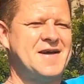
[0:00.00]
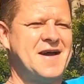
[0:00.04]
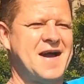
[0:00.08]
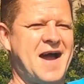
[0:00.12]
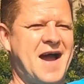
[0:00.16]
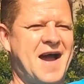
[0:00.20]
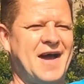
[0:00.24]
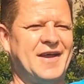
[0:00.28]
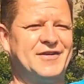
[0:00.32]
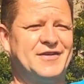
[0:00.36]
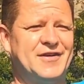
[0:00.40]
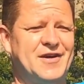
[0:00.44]

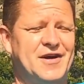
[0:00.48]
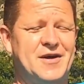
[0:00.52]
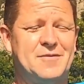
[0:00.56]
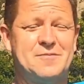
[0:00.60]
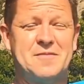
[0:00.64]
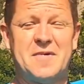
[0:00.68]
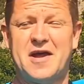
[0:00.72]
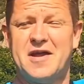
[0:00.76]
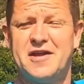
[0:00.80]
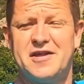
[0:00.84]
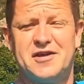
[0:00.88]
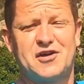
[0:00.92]
and
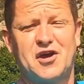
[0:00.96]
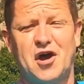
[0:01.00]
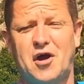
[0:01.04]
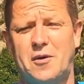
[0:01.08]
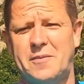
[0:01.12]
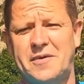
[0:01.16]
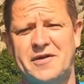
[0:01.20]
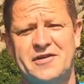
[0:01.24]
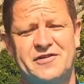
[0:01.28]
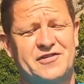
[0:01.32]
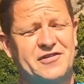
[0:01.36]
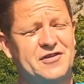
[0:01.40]
um, any
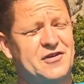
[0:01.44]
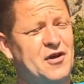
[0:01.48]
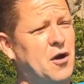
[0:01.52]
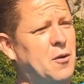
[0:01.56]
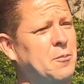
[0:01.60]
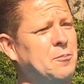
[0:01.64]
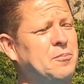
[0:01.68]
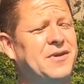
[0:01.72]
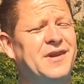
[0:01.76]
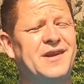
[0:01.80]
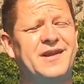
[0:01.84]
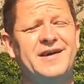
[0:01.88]
comments you
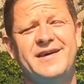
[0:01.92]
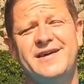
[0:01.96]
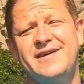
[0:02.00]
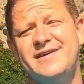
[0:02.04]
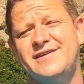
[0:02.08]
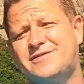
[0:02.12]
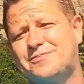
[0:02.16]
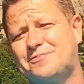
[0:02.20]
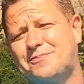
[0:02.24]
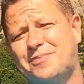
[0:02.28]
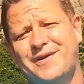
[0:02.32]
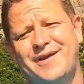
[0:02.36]
got
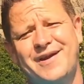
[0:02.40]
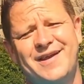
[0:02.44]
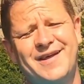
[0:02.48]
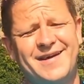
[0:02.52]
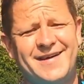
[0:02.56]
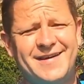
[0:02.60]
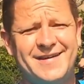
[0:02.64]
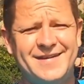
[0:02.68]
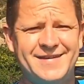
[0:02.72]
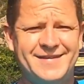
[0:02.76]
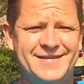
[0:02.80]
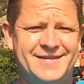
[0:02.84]
please
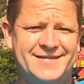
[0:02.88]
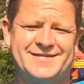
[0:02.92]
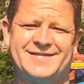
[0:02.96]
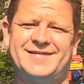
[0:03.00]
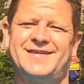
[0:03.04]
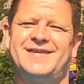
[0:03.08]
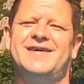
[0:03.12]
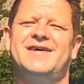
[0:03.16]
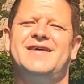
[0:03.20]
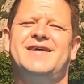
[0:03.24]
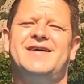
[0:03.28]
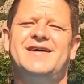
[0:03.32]

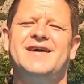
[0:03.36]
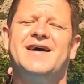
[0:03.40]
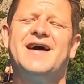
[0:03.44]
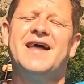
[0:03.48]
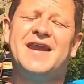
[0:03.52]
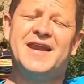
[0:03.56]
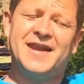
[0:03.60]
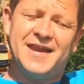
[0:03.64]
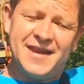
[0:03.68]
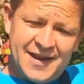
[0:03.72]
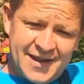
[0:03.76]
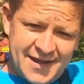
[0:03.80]
please
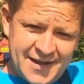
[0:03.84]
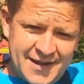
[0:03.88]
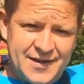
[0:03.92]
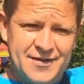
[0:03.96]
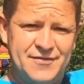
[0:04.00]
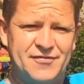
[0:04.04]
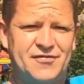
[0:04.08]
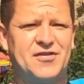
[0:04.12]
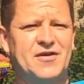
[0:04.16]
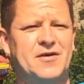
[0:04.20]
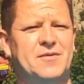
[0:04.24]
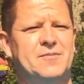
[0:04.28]

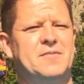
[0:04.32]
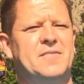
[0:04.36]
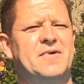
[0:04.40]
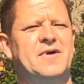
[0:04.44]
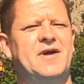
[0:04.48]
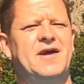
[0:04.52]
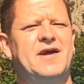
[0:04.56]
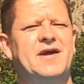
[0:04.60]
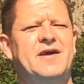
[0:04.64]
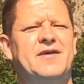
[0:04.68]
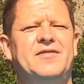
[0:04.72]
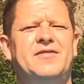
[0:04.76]
leave them
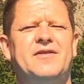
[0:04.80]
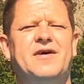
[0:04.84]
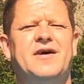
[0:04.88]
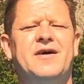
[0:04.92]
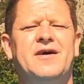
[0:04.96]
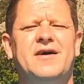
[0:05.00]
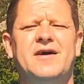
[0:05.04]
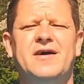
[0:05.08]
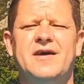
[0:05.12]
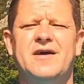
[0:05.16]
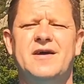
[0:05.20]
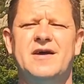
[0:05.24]
in
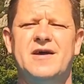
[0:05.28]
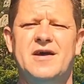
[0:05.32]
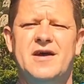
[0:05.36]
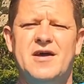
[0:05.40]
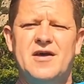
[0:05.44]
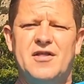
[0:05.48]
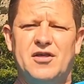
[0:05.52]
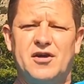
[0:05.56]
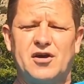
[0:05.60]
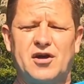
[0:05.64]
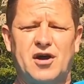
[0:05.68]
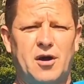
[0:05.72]

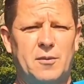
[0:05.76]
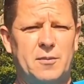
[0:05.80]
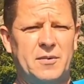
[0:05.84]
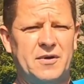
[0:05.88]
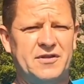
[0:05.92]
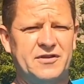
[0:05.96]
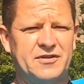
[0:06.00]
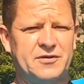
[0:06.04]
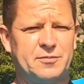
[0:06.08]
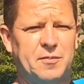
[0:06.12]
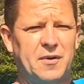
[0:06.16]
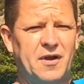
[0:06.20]
the
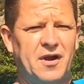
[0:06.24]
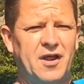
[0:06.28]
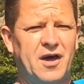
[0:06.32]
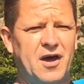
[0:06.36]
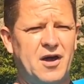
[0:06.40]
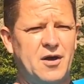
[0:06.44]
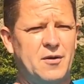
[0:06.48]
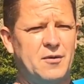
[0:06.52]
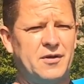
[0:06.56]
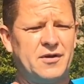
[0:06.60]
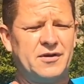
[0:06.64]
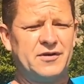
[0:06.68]
comments
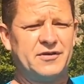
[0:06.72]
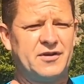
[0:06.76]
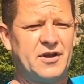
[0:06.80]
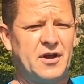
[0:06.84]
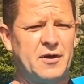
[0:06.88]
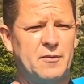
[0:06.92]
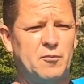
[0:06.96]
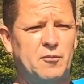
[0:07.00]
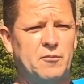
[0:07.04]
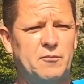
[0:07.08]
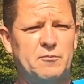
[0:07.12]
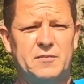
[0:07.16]
below and
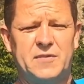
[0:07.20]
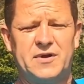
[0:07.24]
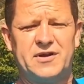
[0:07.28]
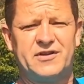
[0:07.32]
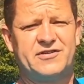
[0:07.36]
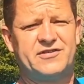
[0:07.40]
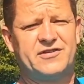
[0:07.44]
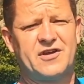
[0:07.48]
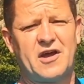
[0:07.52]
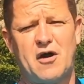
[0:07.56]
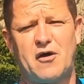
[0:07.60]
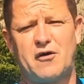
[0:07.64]
um, me
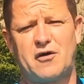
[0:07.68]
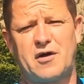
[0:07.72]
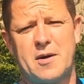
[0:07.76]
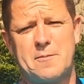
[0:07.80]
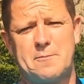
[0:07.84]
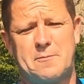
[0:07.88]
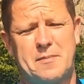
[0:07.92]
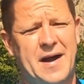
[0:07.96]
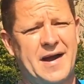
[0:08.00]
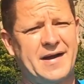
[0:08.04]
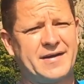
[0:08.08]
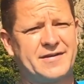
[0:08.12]
and Sarah will
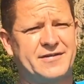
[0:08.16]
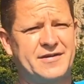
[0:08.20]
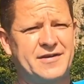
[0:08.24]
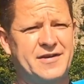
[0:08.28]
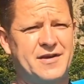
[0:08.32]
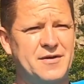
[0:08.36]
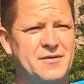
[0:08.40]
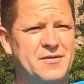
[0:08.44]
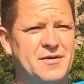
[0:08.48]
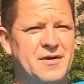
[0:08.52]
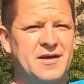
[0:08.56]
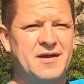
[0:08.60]
get back to
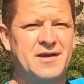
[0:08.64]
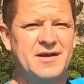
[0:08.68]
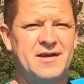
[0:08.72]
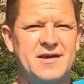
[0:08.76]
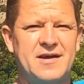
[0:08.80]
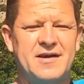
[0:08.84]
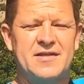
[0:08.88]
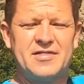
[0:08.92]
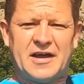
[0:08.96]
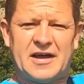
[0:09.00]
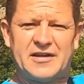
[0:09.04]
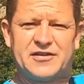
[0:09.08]
you
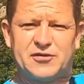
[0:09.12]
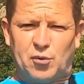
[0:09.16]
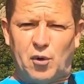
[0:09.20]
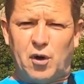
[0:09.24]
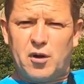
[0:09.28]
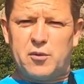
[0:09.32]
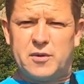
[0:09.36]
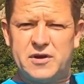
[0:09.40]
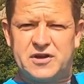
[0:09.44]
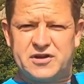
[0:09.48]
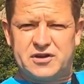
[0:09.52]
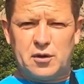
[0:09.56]
that's
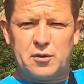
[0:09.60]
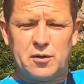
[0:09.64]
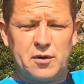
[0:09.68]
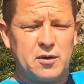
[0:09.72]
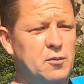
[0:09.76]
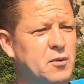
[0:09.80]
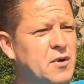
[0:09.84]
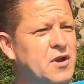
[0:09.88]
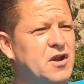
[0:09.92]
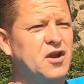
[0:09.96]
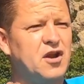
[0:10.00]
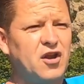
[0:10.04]
why we do
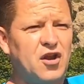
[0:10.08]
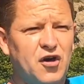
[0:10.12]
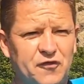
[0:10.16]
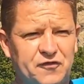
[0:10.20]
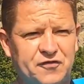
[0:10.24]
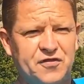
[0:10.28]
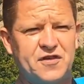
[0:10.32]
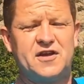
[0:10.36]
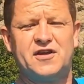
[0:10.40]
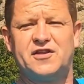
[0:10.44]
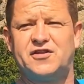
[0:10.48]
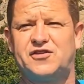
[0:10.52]
it we
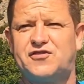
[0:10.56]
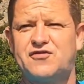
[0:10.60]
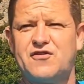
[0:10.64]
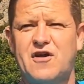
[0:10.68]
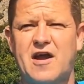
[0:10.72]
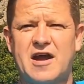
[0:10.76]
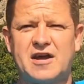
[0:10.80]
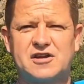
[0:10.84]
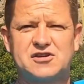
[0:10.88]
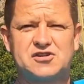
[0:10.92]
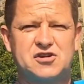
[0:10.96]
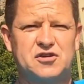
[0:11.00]
love the
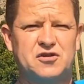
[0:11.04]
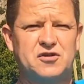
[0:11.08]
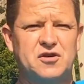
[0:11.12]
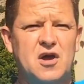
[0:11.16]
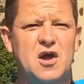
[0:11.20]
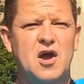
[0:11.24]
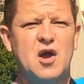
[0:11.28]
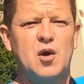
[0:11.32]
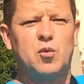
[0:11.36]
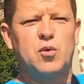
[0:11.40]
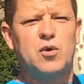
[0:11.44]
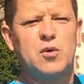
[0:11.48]
interaction
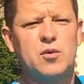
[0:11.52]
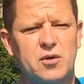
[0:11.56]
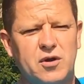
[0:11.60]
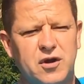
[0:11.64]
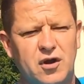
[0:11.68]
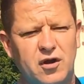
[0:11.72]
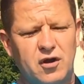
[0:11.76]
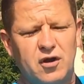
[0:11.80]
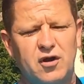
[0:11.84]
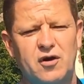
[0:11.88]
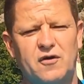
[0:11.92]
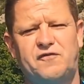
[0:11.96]
we would
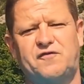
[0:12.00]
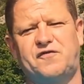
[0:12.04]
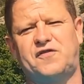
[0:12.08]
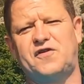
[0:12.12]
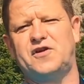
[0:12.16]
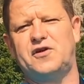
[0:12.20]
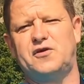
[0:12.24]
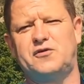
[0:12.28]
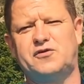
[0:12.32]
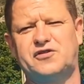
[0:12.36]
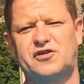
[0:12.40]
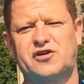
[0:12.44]
love for
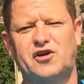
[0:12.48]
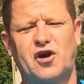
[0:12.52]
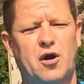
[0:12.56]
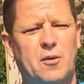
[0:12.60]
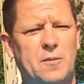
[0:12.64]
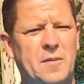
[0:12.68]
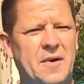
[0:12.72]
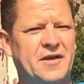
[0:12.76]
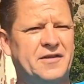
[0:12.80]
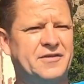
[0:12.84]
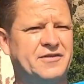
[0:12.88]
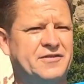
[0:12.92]
you to
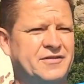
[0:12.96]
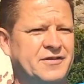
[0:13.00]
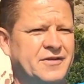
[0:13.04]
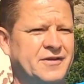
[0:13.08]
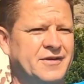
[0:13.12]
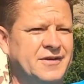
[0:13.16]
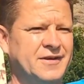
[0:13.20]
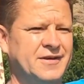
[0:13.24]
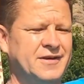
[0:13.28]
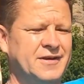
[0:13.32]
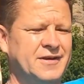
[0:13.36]
comment